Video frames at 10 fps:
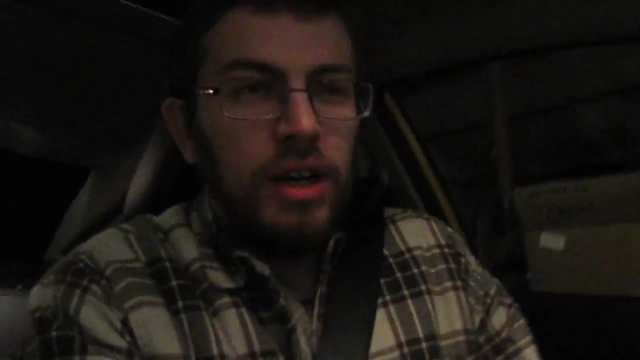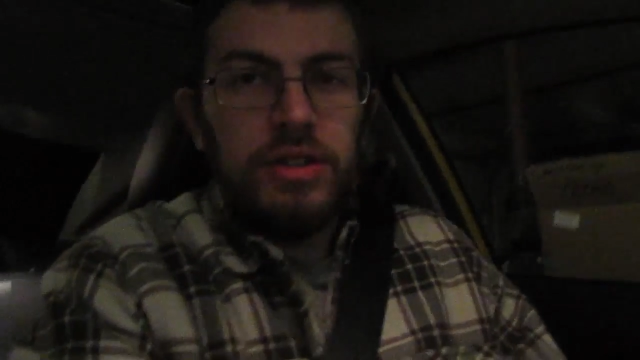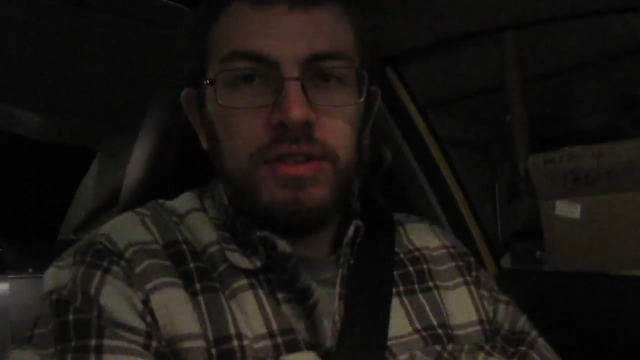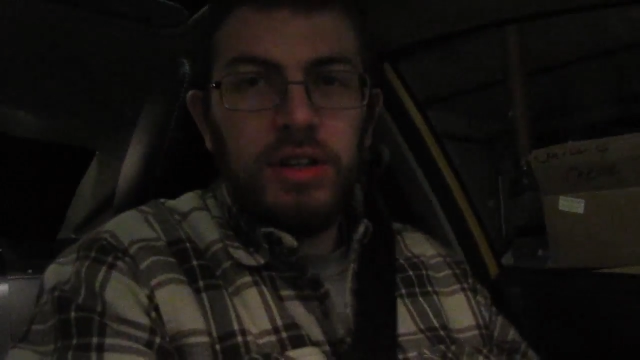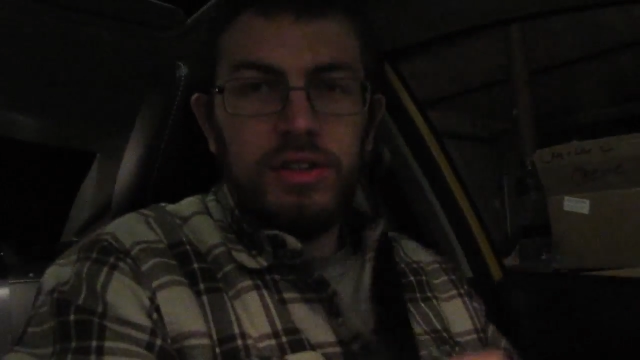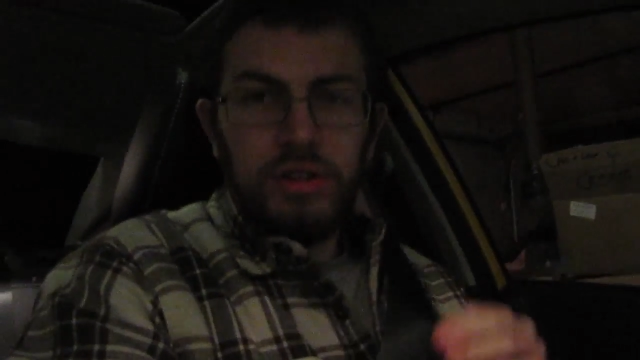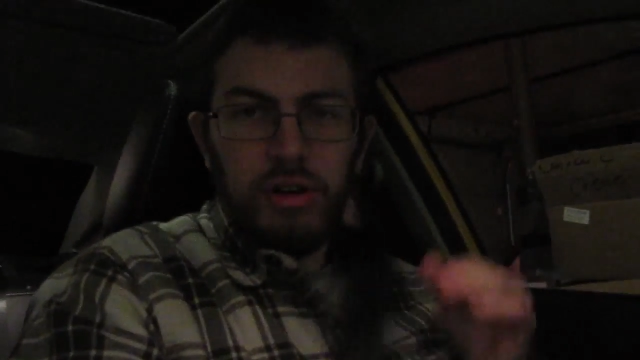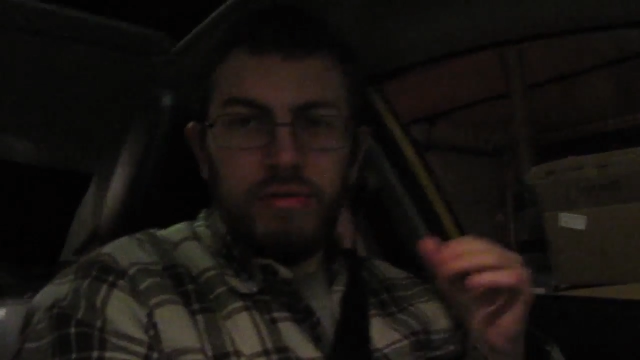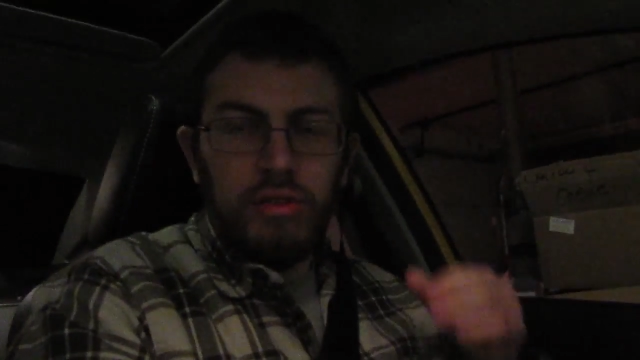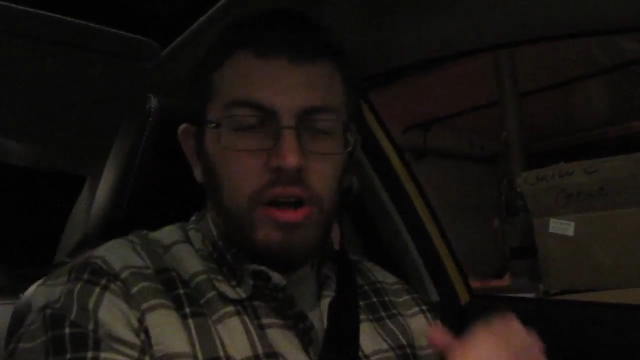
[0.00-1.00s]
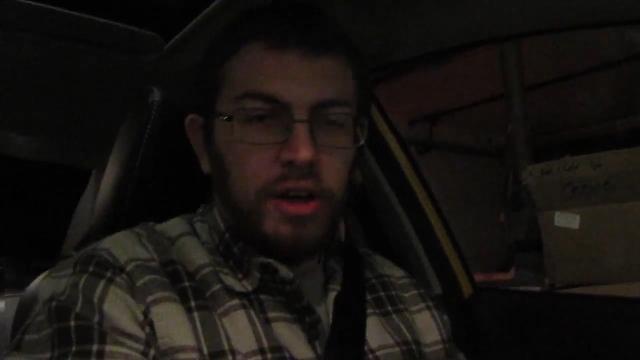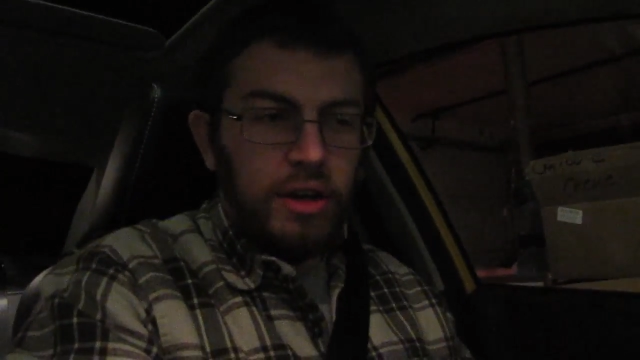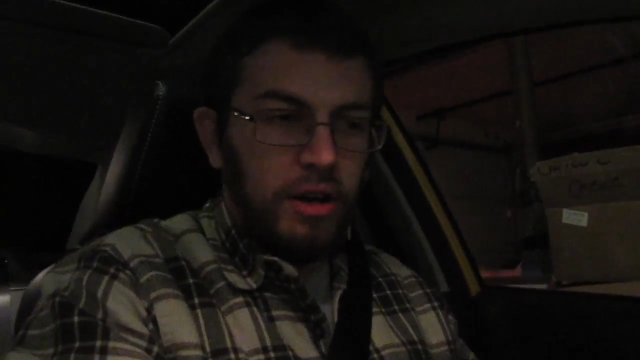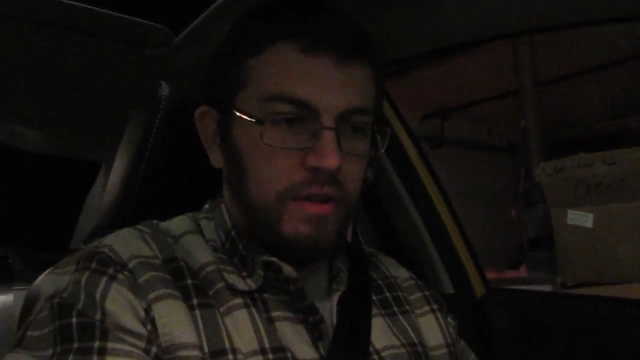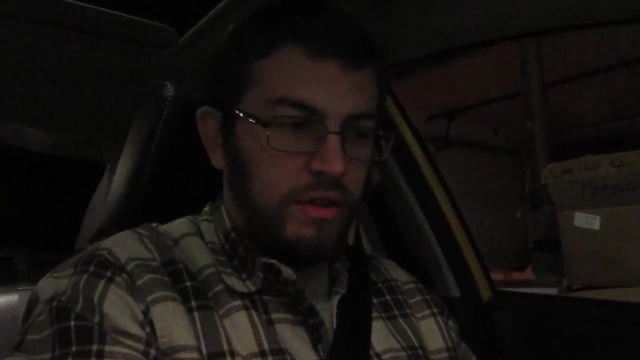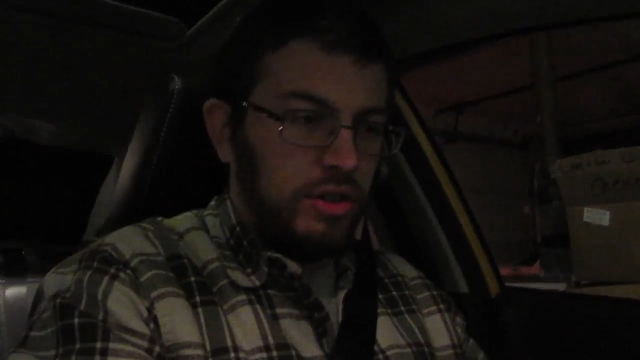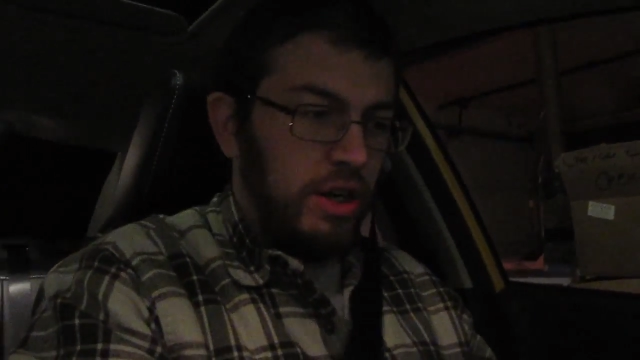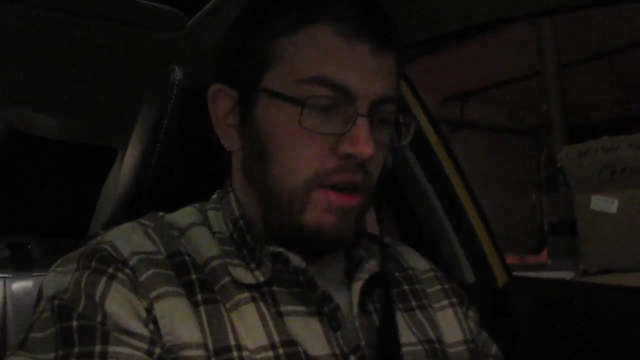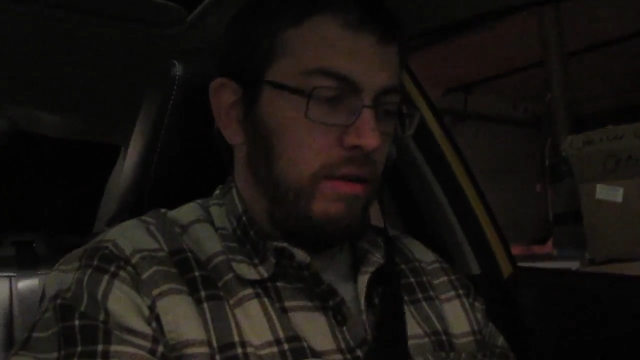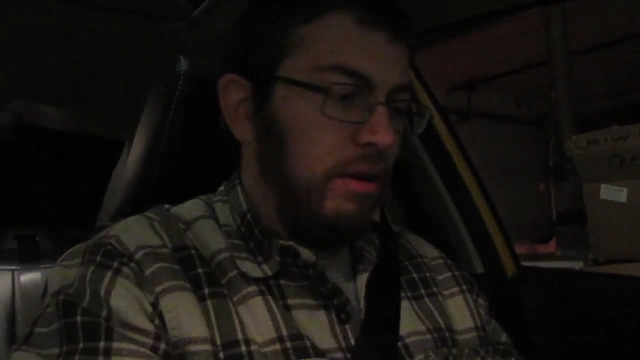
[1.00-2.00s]
since I started vlogging on this
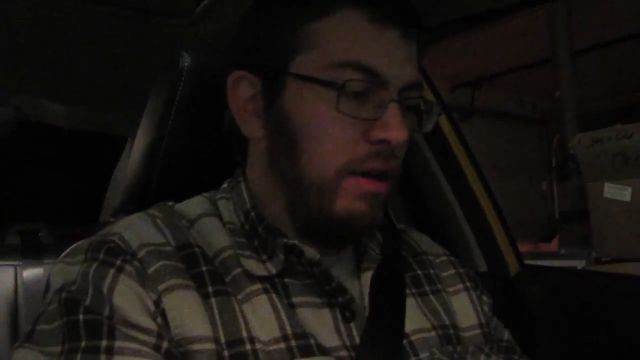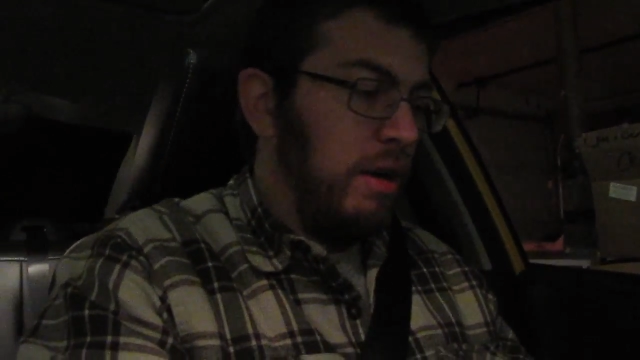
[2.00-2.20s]
channel.